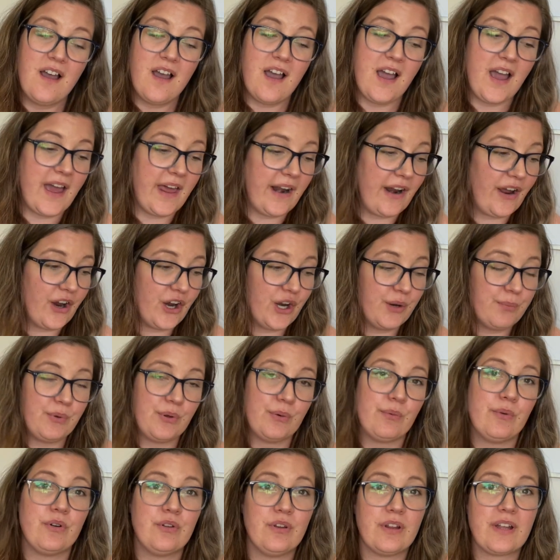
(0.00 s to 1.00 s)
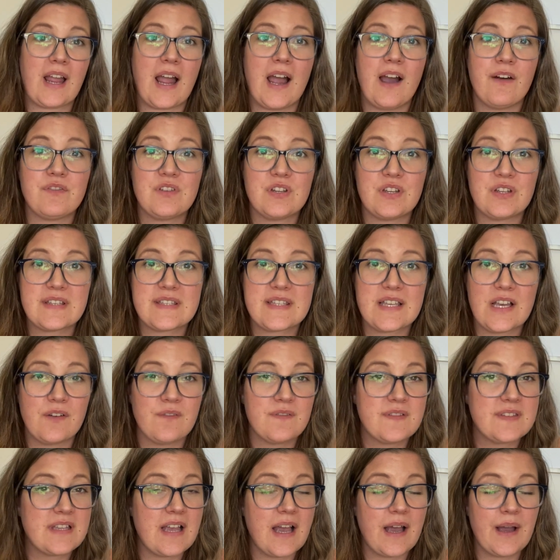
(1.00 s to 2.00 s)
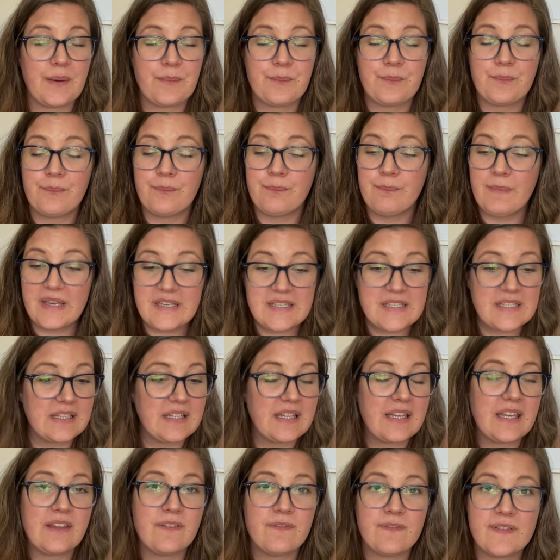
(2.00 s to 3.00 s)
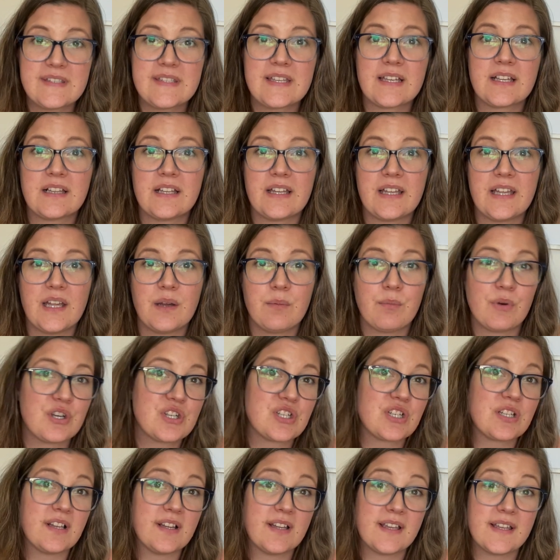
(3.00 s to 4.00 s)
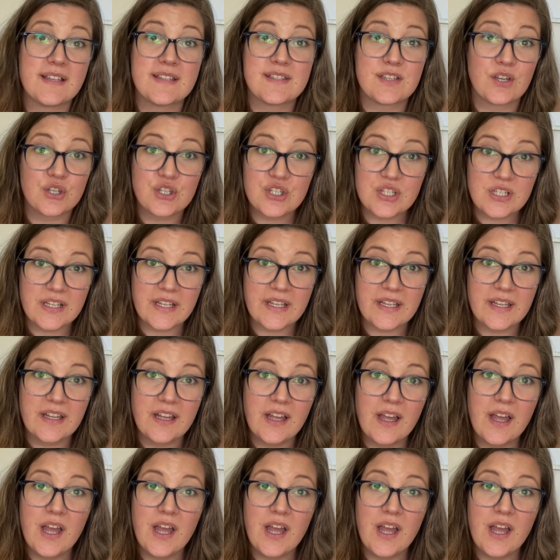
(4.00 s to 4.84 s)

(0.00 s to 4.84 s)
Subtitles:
And I hope you all look after yourselves mentally, physically, emotionally, socially,